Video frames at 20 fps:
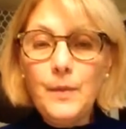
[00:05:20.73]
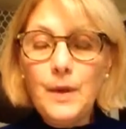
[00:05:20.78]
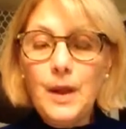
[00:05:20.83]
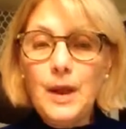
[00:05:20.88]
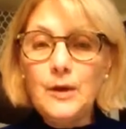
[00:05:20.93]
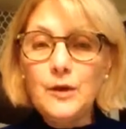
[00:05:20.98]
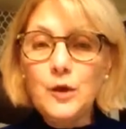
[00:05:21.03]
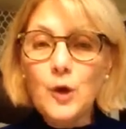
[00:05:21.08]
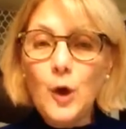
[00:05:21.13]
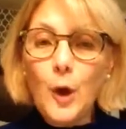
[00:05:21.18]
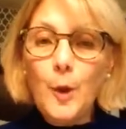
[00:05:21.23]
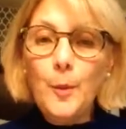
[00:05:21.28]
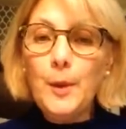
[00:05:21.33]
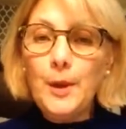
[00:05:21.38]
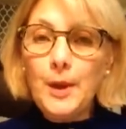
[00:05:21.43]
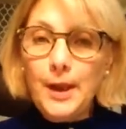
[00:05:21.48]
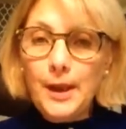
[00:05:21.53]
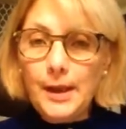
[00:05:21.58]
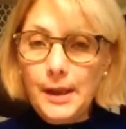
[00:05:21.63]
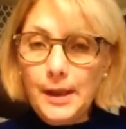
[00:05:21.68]

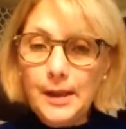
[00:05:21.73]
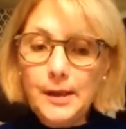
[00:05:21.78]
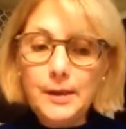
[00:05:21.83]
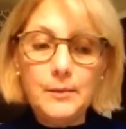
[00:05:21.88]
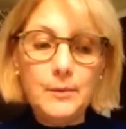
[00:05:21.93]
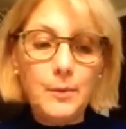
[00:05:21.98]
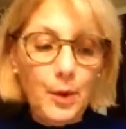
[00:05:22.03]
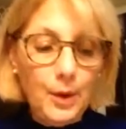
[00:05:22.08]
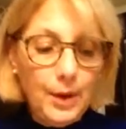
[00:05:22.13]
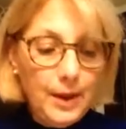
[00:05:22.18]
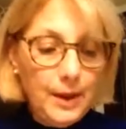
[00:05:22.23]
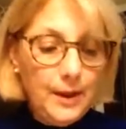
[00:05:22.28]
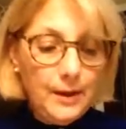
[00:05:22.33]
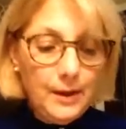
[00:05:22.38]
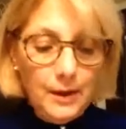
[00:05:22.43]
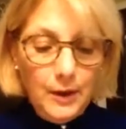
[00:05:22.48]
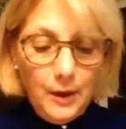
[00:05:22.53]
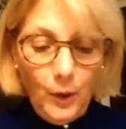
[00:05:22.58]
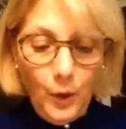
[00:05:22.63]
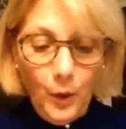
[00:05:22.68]
interpreted it and put it
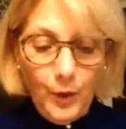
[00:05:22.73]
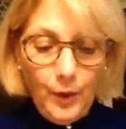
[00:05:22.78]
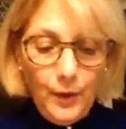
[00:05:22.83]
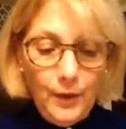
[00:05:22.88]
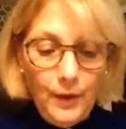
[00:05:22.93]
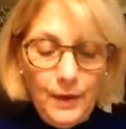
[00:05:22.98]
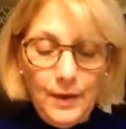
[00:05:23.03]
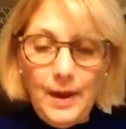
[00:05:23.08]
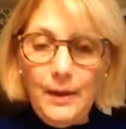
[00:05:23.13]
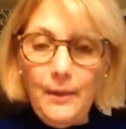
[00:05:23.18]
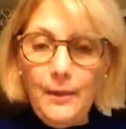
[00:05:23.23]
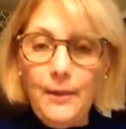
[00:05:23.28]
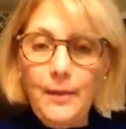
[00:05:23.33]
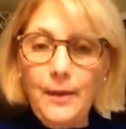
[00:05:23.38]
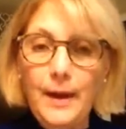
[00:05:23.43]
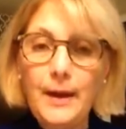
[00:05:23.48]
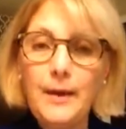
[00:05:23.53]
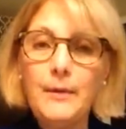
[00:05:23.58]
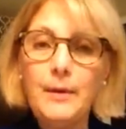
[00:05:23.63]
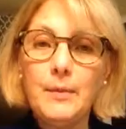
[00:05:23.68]
in the order that they
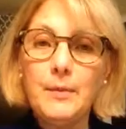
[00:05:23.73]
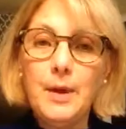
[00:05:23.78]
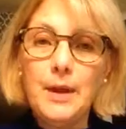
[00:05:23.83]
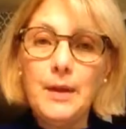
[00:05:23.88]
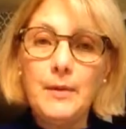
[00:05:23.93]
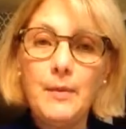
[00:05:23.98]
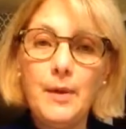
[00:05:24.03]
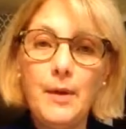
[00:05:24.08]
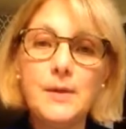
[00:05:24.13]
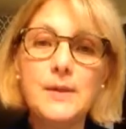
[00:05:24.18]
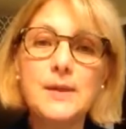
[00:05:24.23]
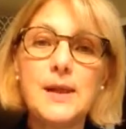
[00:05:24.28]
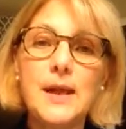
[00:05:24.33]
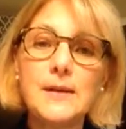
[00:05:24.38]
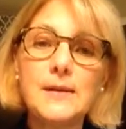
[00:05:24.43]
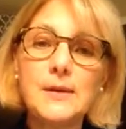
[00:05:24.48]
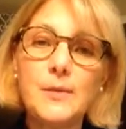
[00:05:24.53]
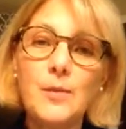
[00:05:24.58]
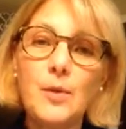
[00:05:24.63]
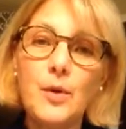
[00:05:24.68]
think would be the most
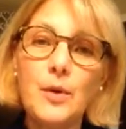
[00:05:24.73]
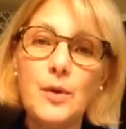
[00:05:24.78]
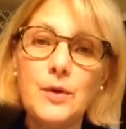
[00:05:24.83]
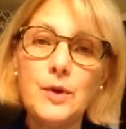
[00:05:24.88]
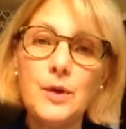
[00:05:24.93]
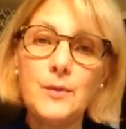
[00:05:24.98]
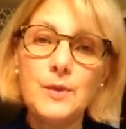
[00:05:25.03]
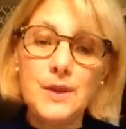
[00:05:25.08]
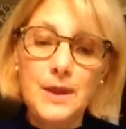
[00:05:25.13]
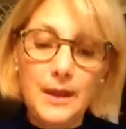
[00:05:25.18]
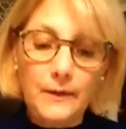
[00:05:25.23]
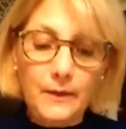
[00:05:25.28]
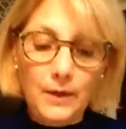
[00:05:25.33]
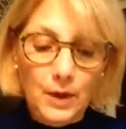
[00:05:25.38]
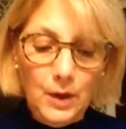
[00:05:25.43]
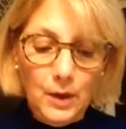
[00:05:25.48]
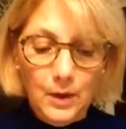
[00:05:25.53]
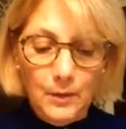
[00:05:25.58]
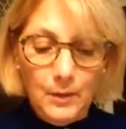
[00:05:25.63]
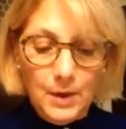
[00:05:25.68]
sensible in terms of
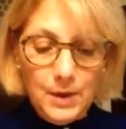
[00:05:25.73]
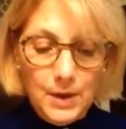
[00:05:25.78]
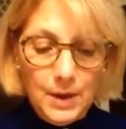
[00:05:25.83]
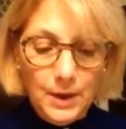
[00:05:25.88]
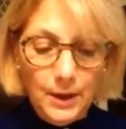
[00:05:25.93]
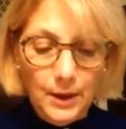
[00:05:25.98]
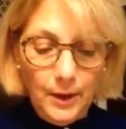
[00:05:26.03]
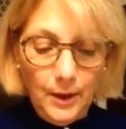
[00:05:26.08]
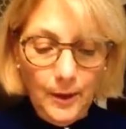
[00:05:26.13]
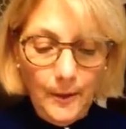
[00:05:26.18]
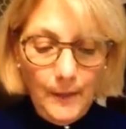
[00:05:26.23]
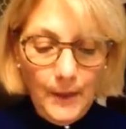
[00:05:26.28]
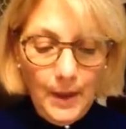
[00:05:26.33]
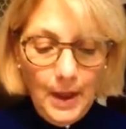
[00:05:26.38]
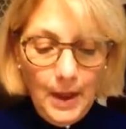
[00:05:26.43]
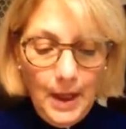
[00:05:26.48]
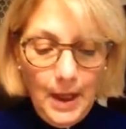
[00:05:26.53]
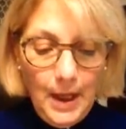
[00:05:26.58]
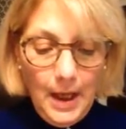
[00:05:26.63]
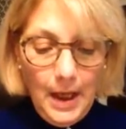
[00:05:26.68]
giving you the material,
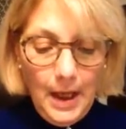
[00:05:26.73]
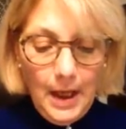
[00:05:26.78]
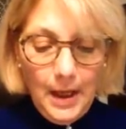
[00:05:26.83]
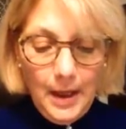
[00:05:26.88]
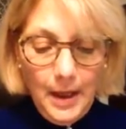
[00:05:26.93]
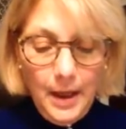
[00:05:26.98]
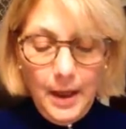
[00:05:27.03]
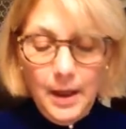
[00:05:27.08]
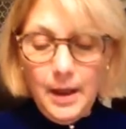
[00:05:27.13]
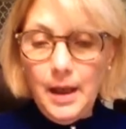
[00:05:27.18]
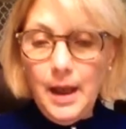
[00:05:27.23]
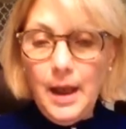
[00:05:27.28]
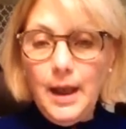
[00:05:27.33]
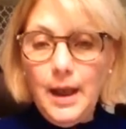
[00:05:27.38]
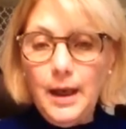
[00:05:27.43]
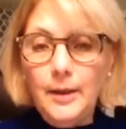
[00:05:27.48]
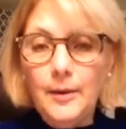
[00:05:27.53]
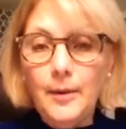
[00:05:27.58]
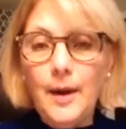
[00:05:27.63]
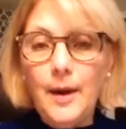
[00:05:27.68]
and then
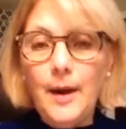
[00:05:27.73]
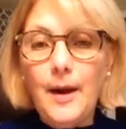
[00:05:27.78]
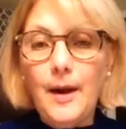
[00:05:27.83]
they